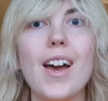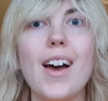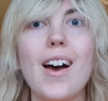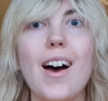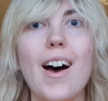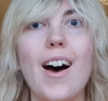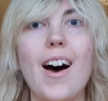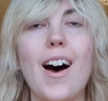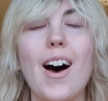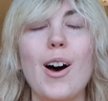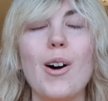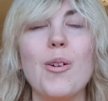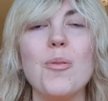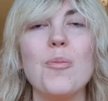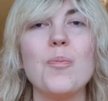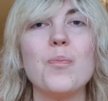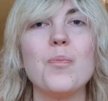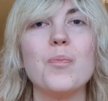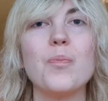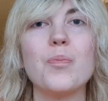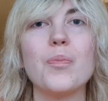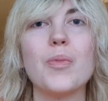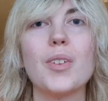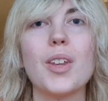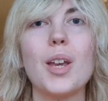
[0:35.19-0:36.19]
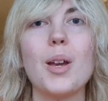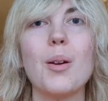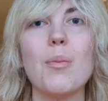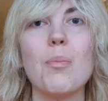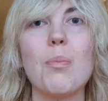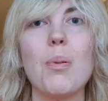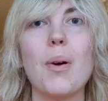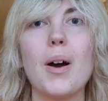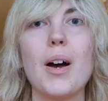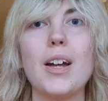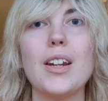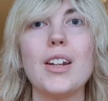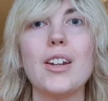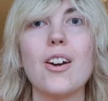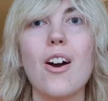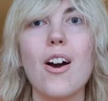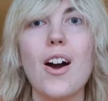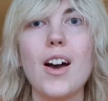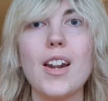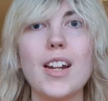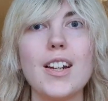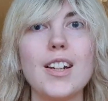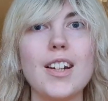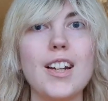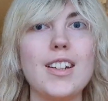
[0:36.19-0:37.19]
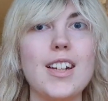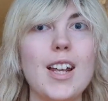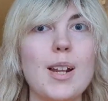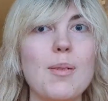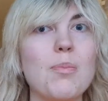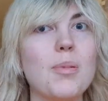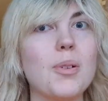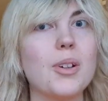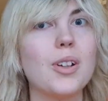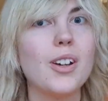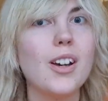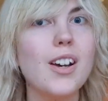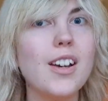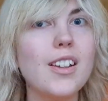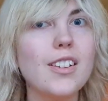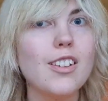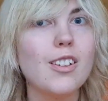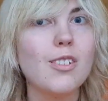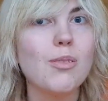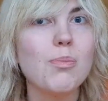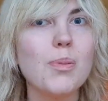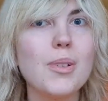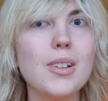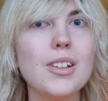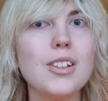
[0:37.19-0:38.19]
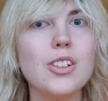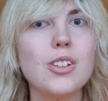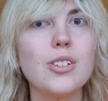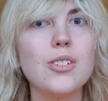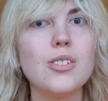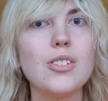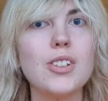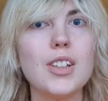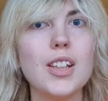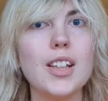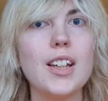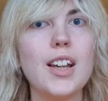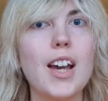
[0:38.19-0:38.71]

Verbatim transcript: Um, but other than that, because I've been so sick,